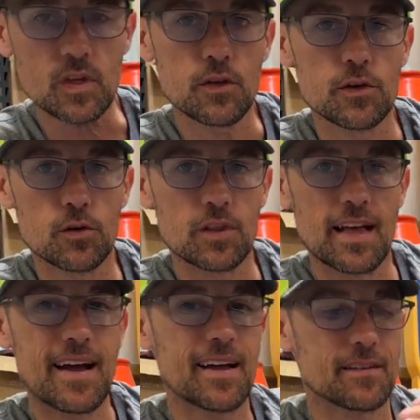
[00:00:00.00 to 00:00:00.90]
your
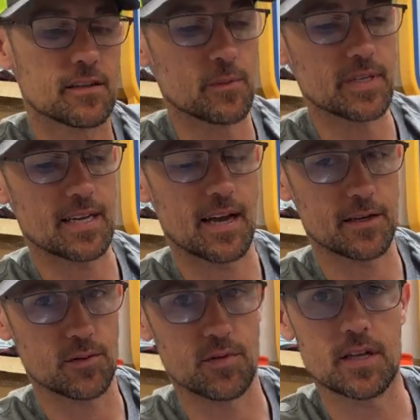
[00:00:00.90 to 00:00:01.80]
line is going to be
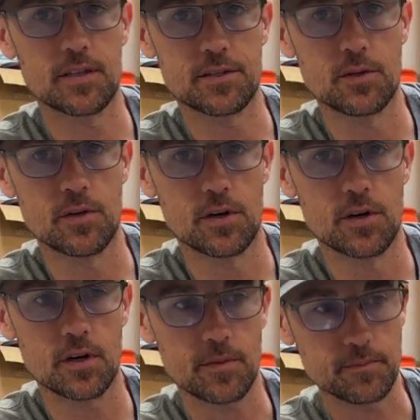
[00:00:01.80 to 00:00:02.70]
tied directly to the
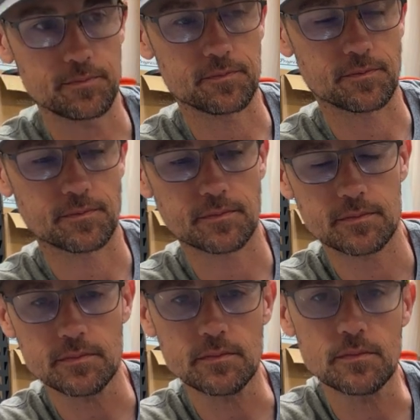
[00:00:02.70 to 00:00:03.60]
hook
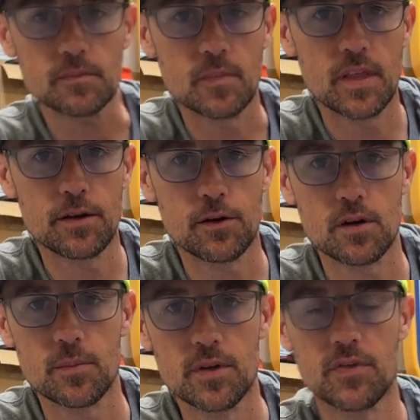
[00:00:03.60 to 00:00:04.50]
that you're
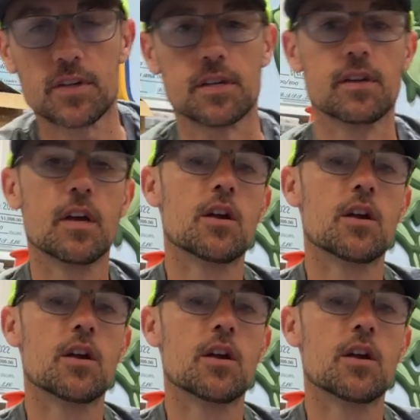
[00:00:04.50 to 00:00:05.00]
going to be fishing.